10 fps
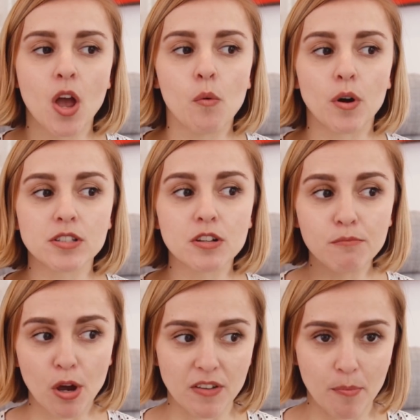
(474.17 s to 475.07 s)
One is
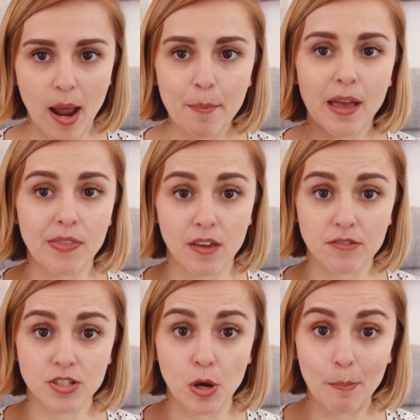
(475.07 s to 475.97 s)
called MoviPrep and the
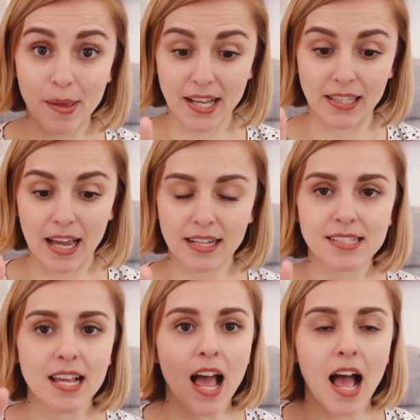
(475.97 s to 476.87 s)
other is called Picolax.